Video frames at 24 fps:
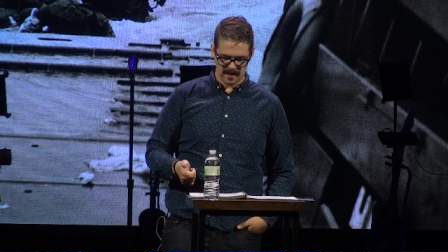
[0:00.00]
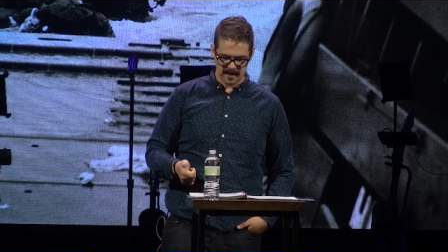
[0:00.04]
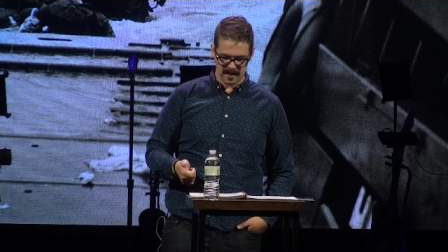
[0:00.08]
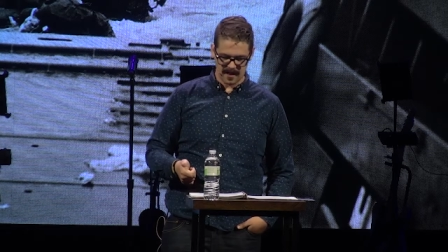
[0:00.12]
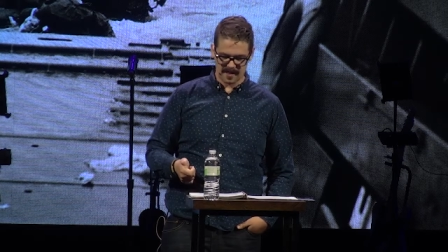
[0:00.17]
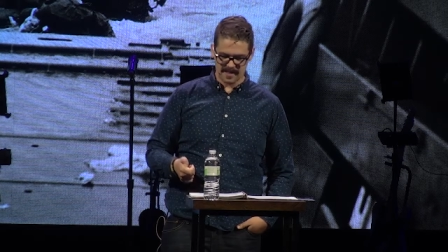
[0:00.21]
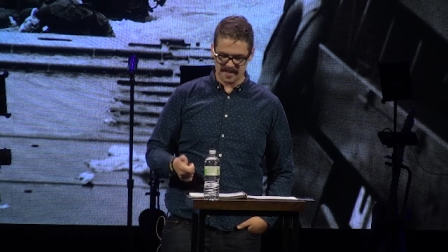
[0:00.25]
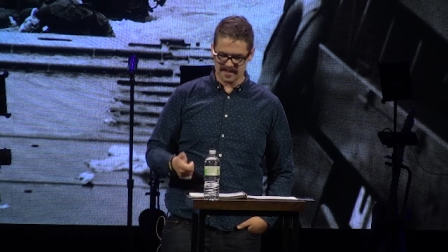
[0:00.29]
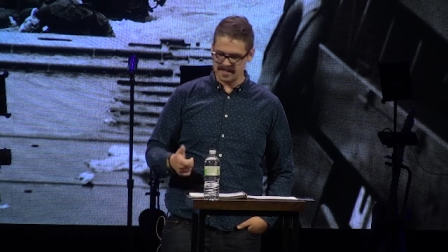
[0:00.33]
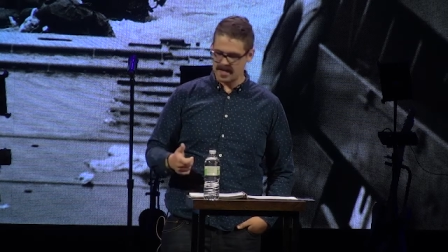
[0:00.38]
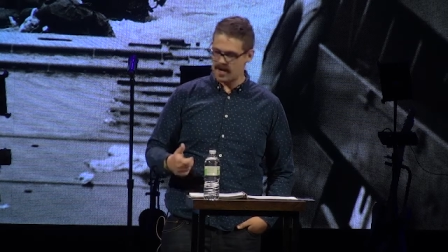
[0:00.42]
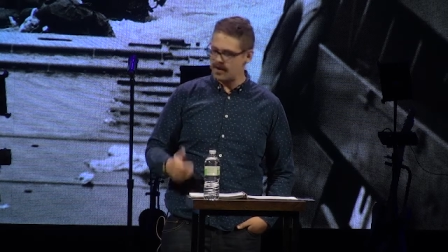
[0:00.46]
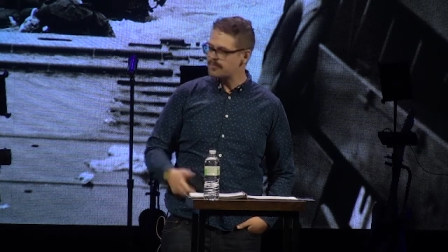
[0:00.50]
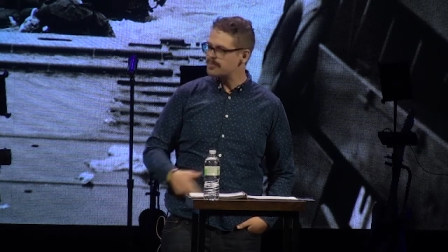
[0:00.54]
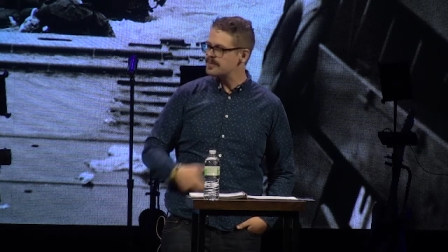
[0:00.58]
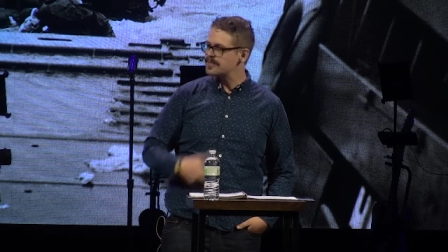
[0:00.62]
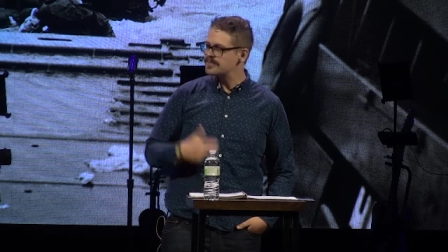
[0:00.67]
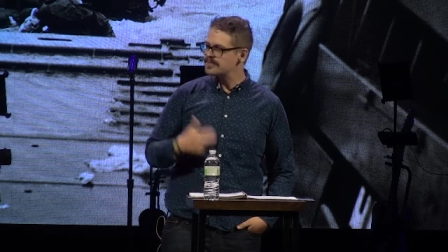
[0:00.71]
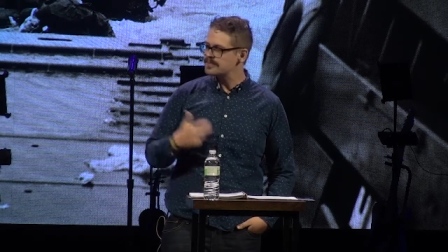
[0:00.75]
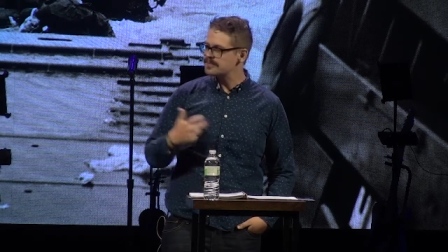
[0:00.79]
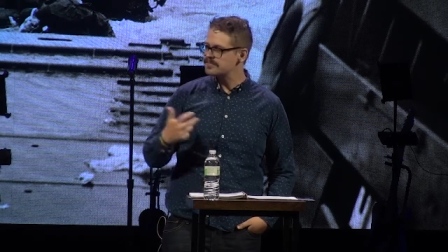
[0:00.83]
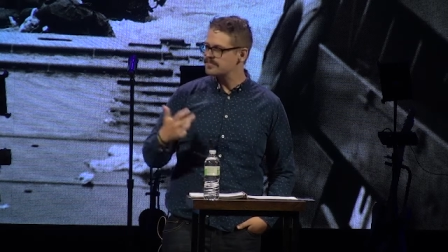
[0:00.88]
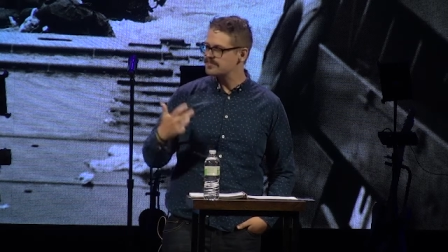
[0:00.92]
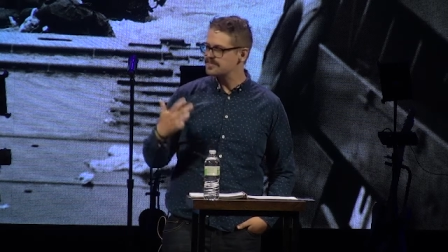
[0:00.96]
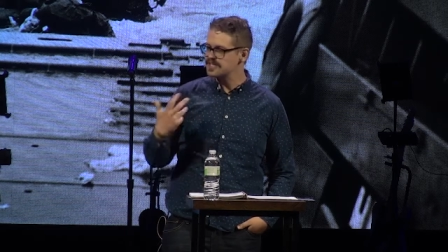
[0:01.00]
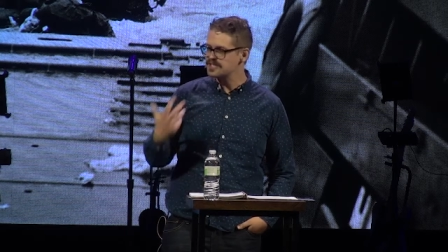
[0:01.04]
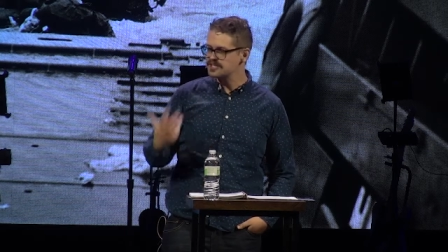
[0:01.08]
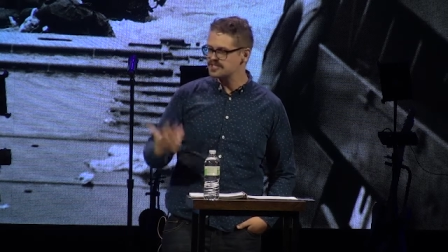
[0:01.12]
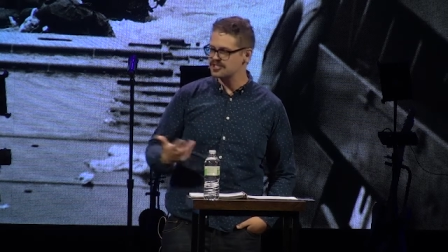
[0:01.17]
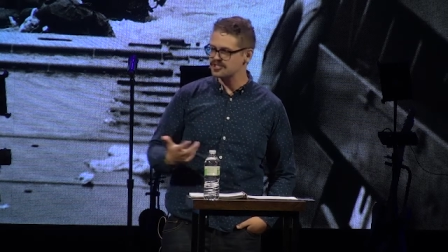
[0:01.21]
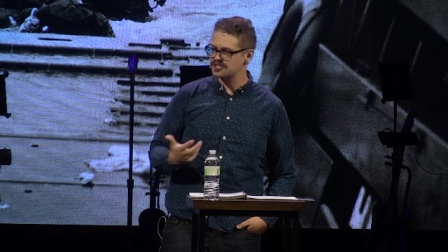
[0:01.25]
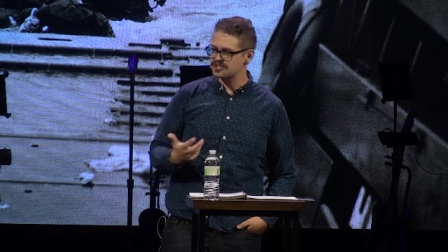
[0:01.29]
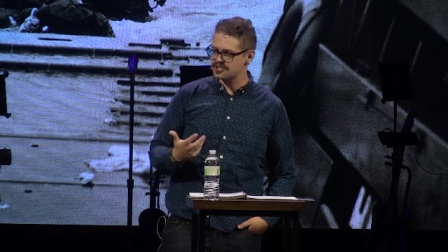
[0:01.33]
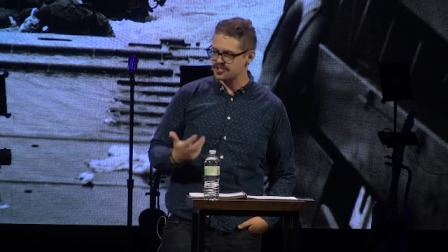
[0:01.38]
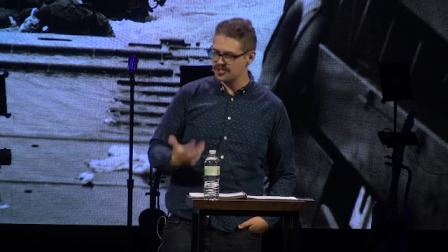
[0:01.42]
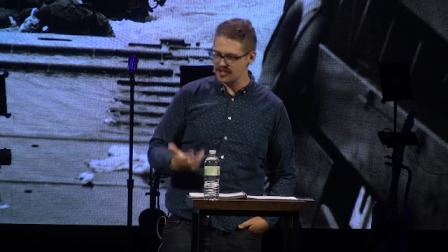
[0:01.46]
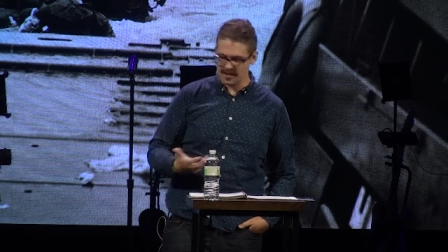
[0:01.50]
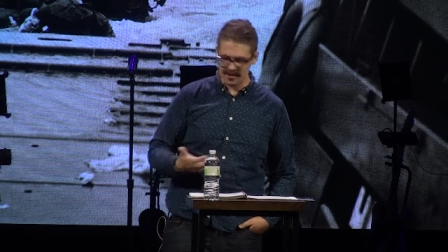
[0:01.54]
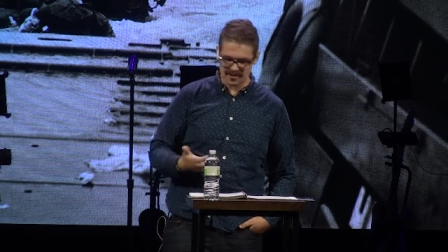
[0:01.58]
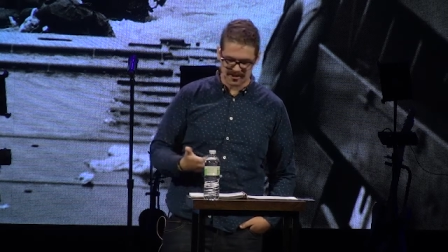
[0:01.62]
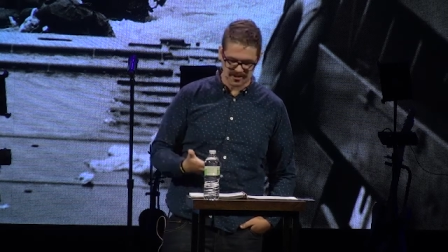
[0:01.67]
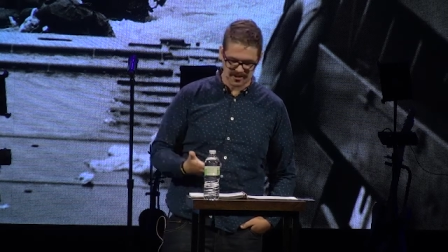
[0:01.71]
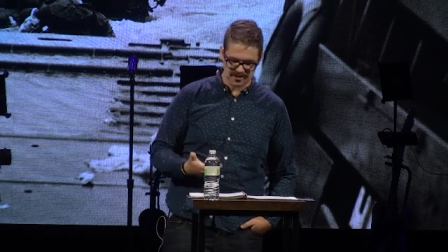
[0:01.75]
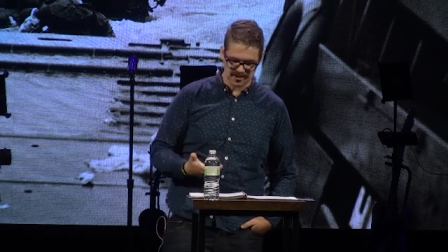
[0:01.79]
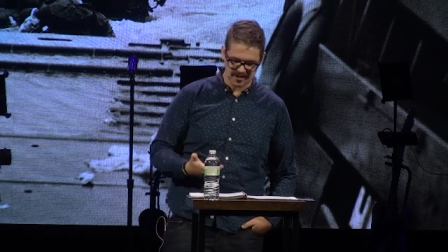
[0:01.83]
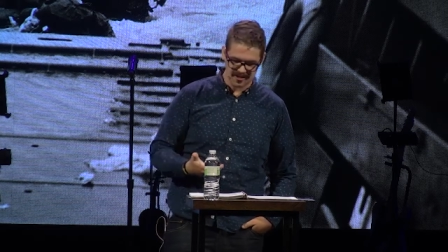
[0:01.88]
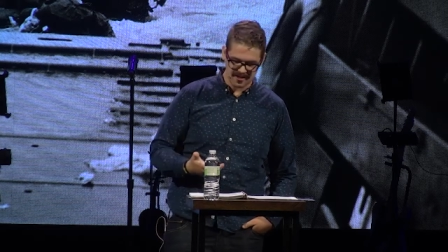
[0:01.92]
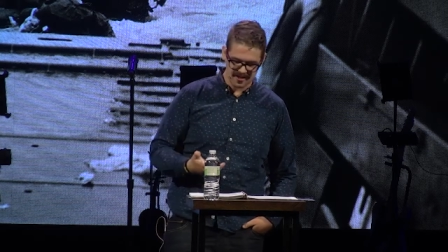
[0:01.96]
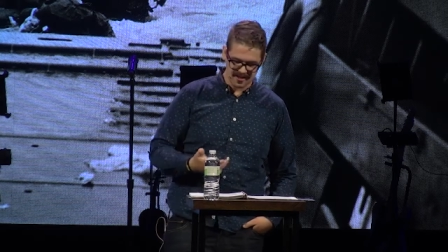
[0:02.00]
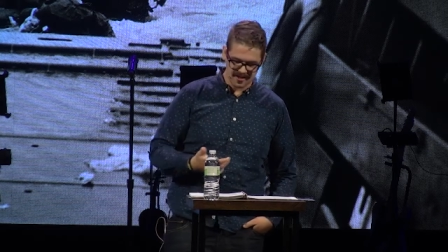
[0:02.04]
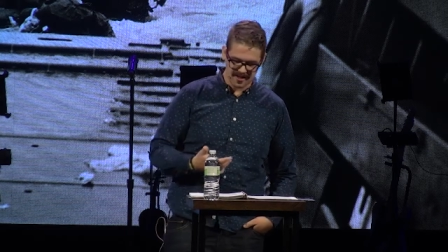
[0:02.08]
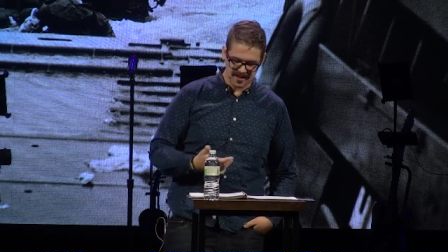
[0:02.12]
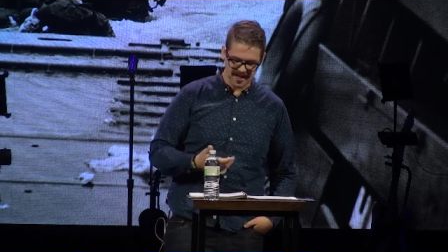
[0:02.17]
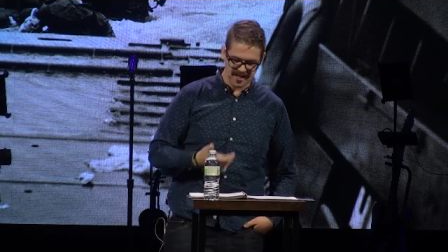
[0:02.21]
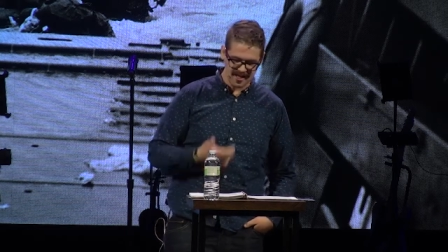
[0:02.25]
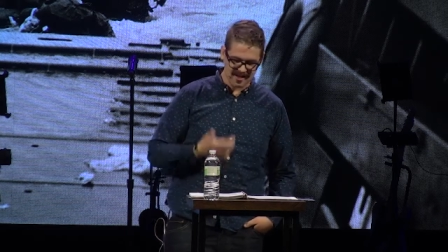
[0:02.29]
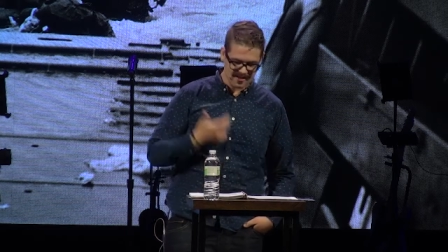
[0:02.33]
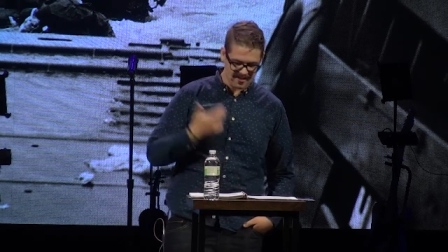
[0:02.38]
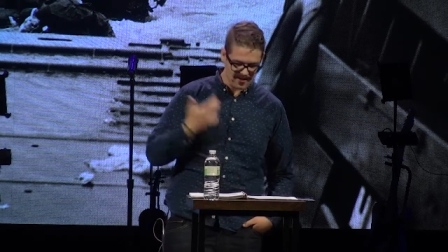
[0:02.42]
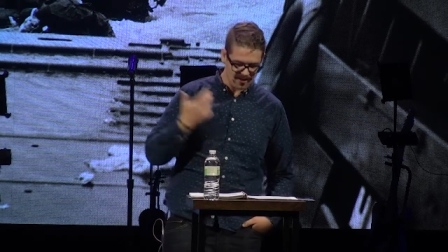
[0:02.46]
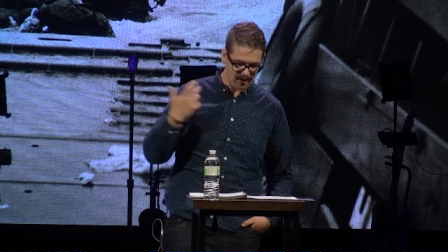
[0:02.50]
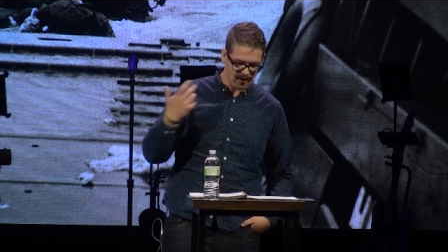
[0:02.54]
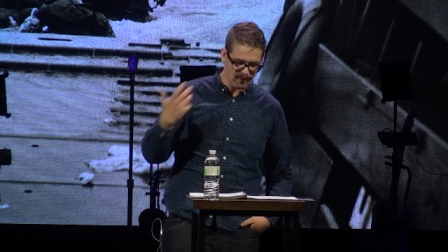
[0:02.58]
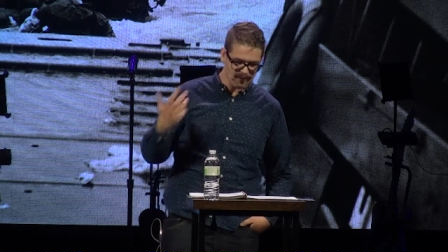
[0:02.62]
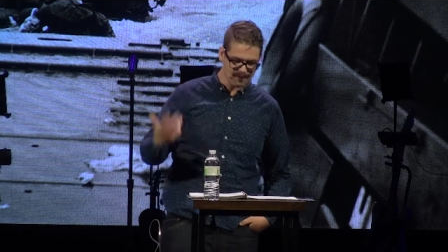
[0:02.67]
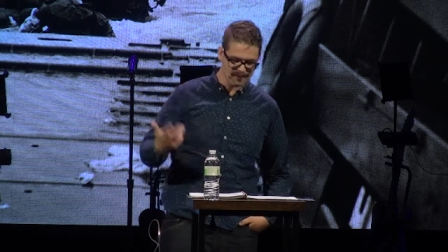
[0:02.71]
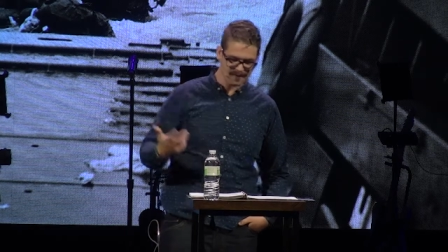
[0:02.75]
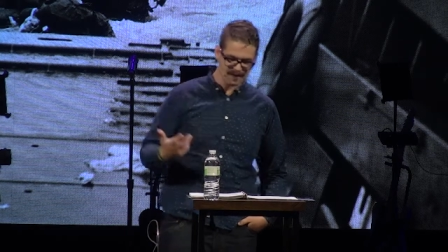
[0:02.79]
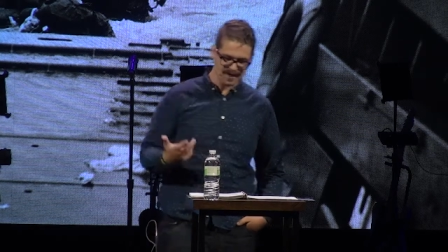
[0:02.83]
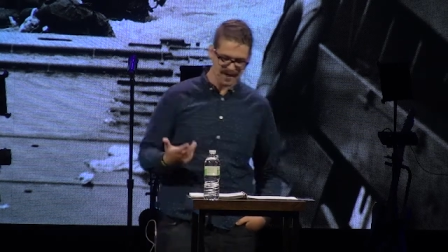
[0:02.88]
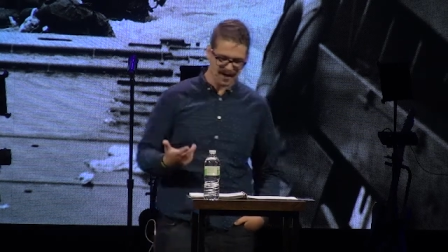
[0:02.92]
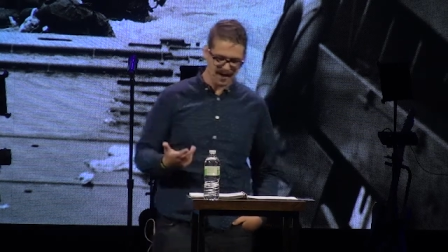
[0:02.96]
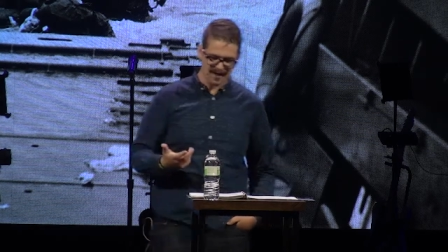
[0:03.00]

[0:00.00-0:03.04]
And he's helping the Ephesian church and hopefully